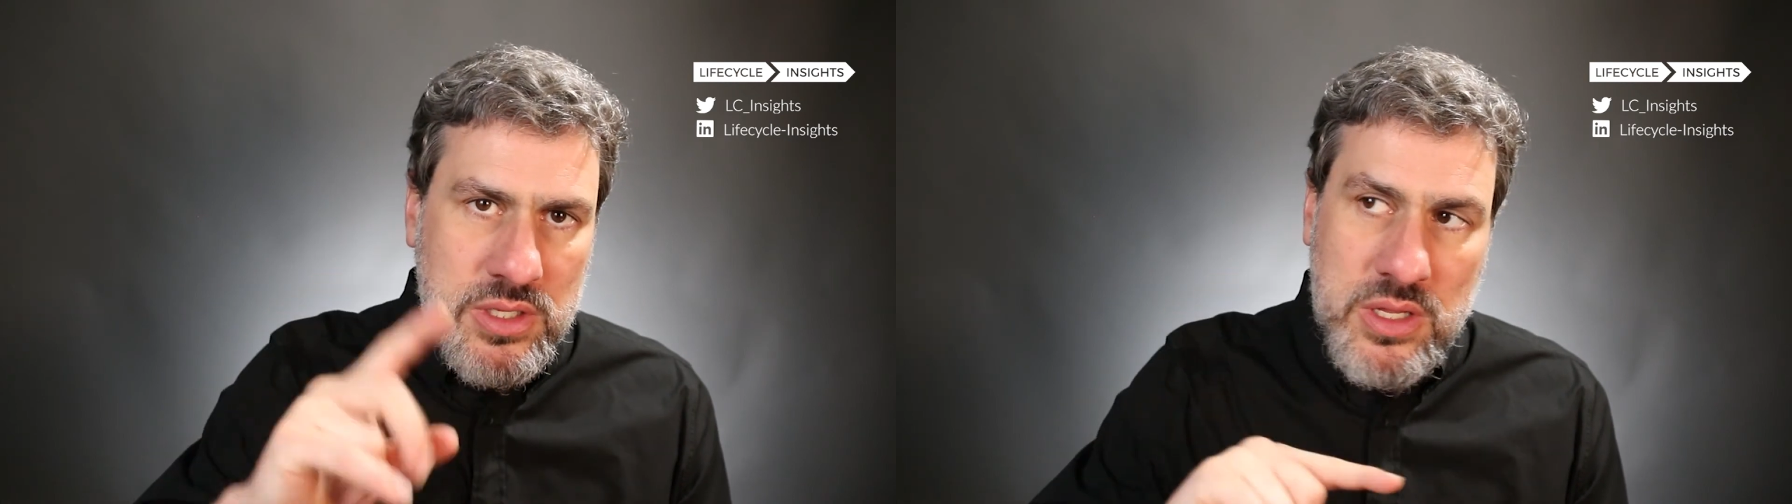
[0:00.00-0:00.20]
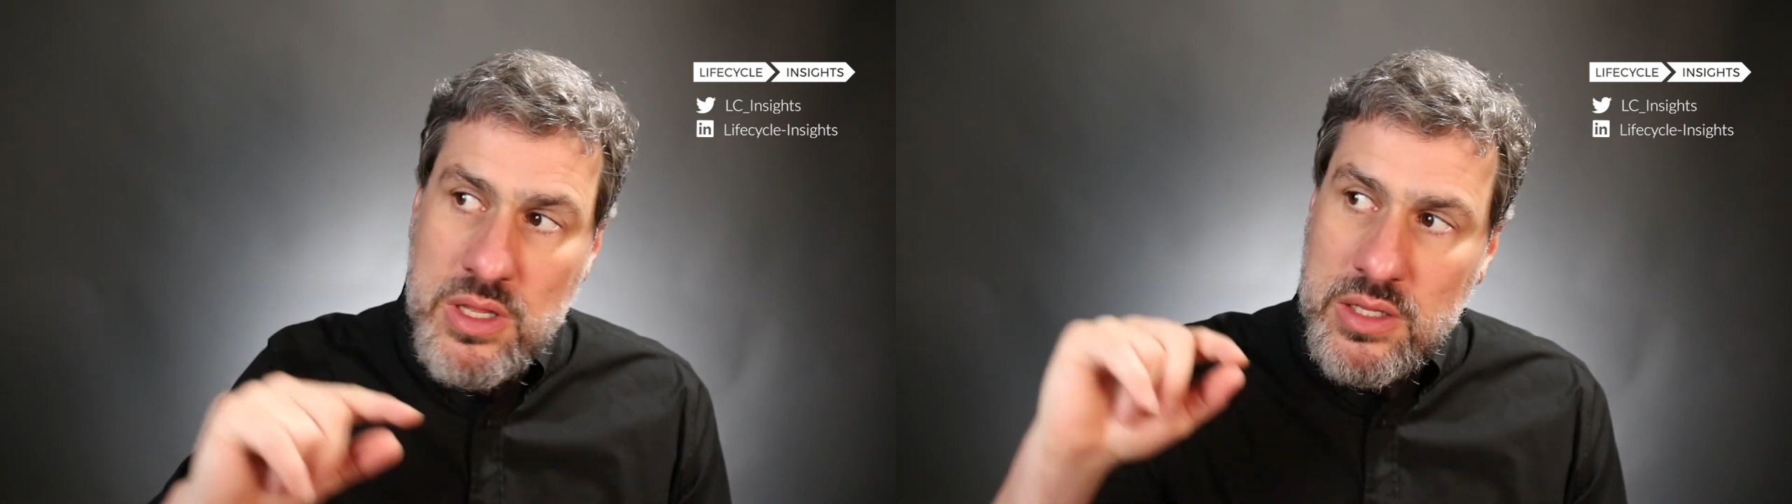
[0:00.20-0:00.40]

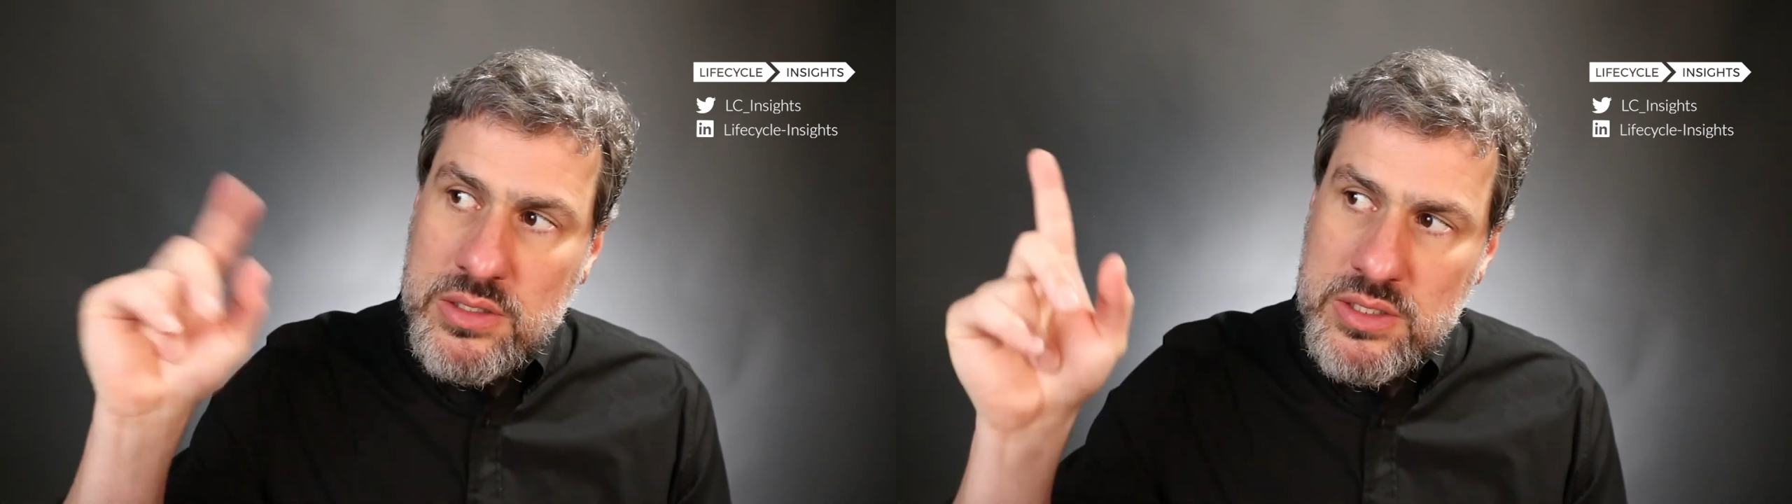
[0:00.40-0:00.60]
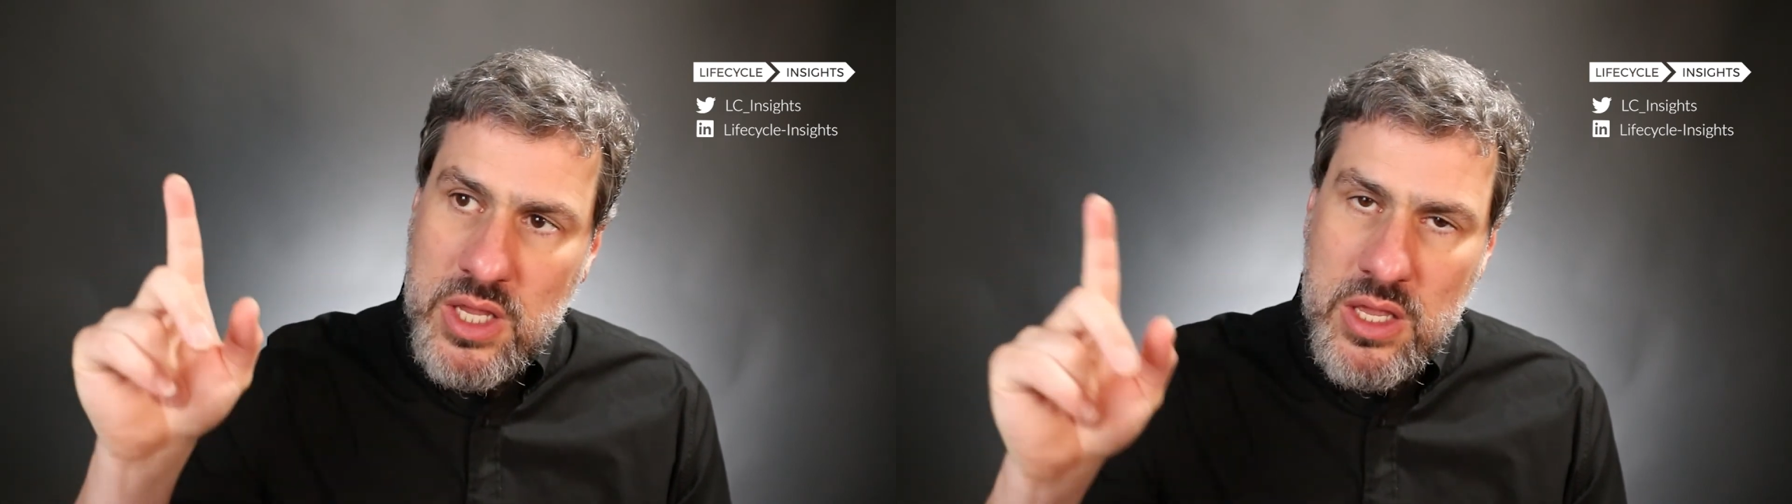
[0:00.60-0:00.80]
and then
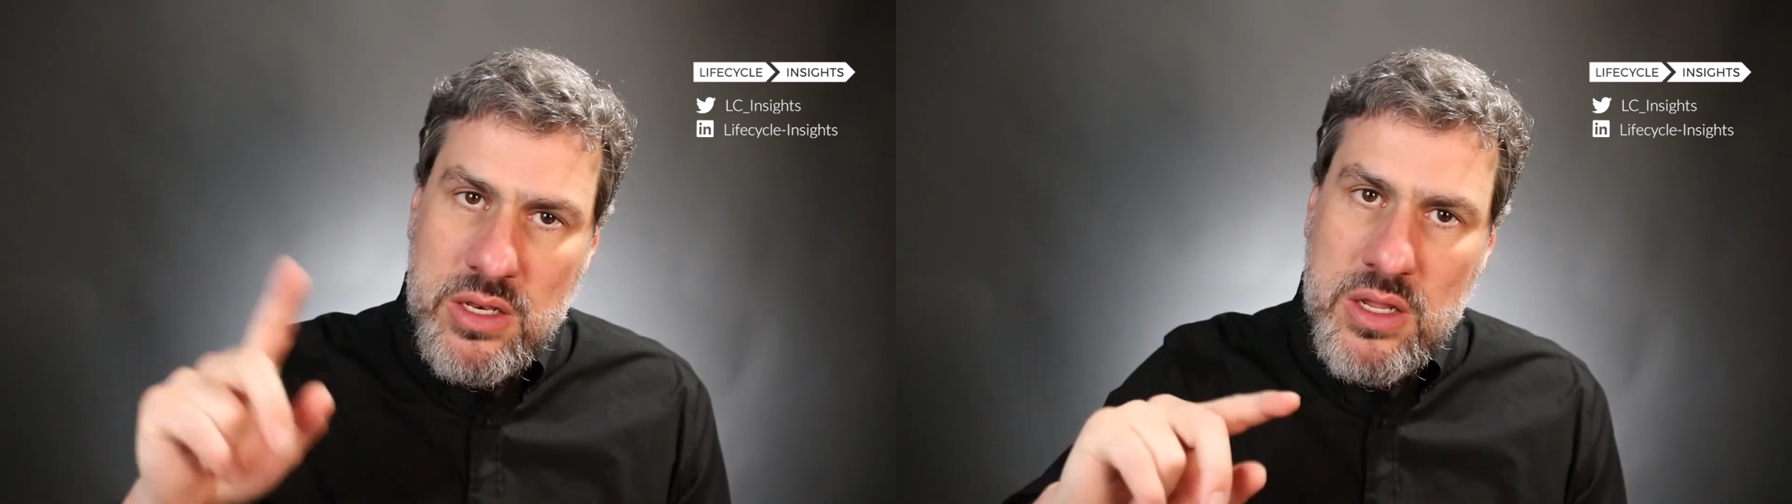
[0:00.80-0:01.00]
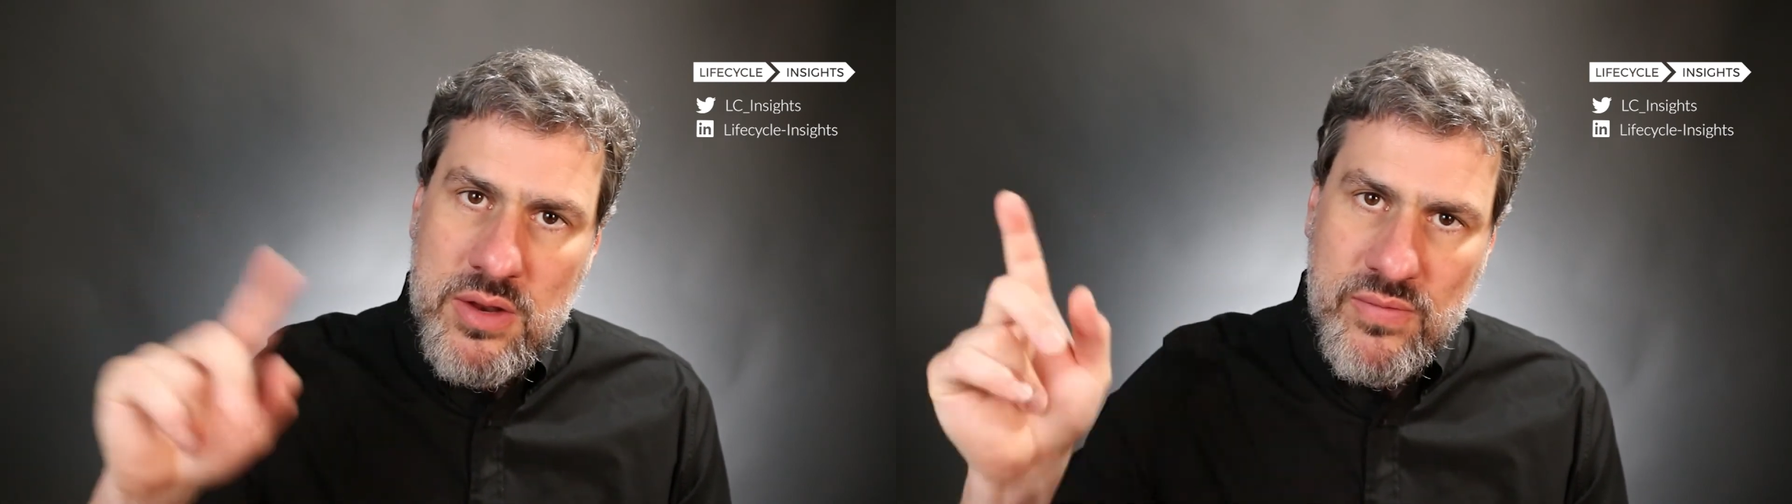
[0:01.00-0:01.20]

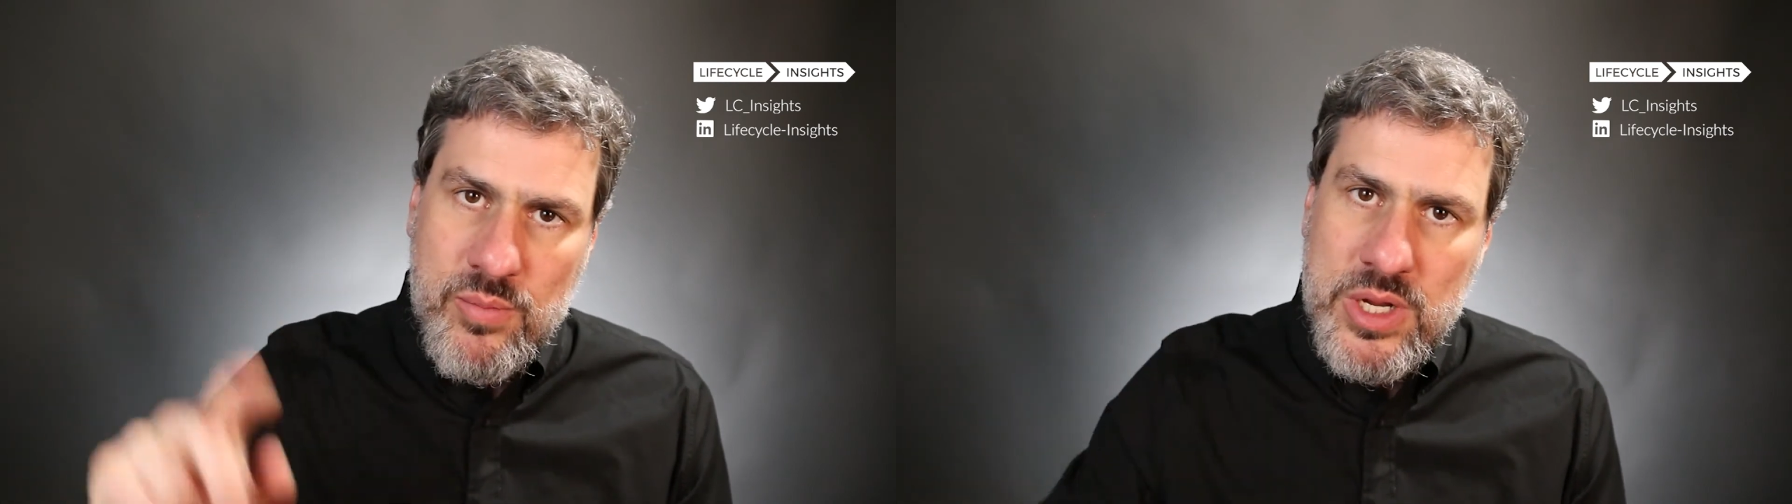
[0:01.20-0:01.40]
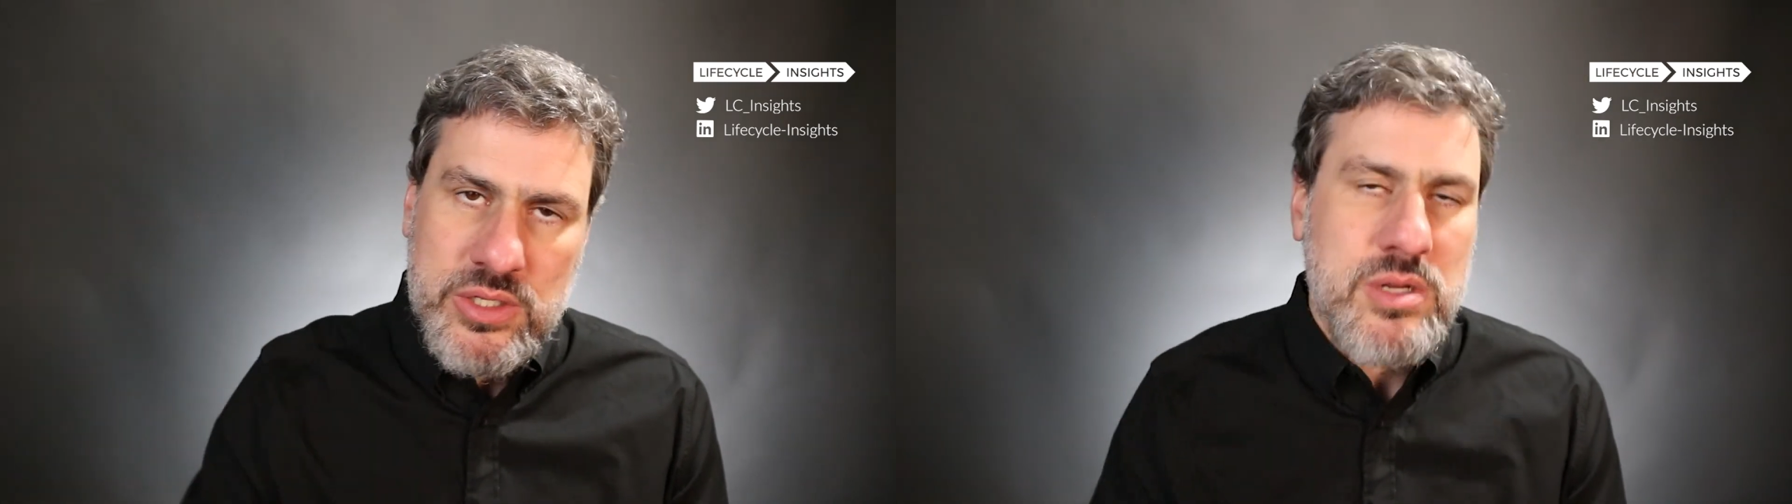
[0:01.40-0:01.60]
send
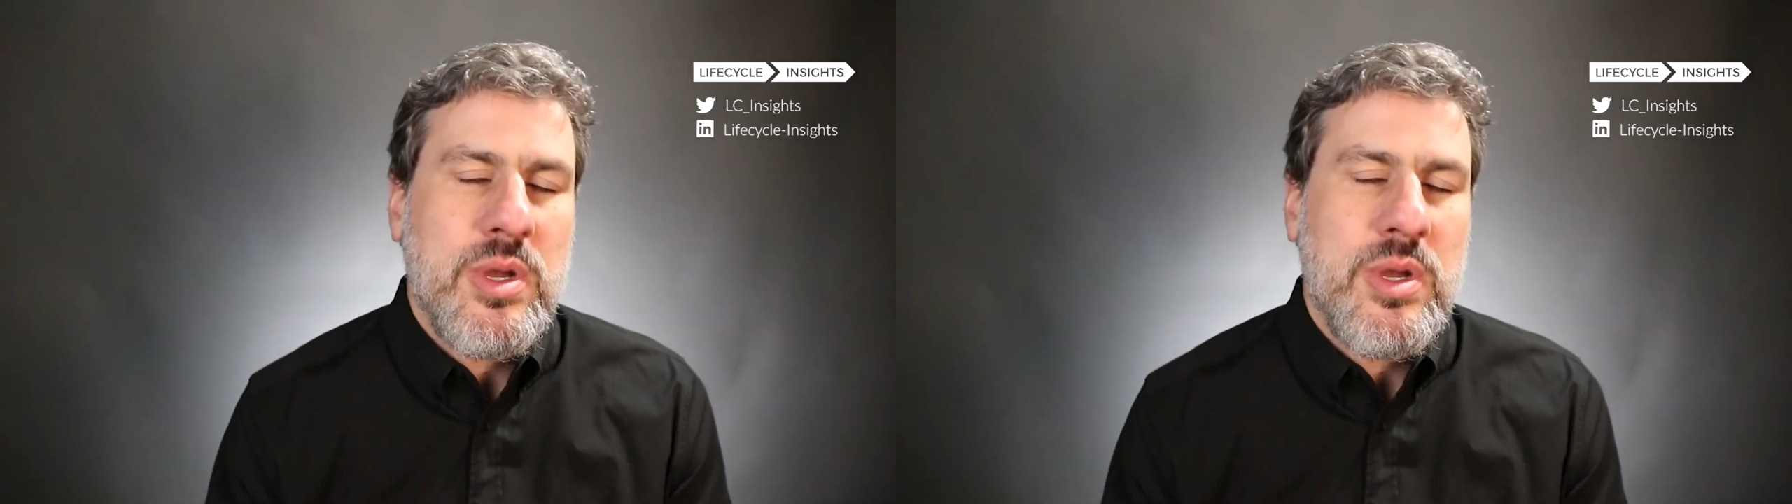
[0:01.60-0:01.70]
information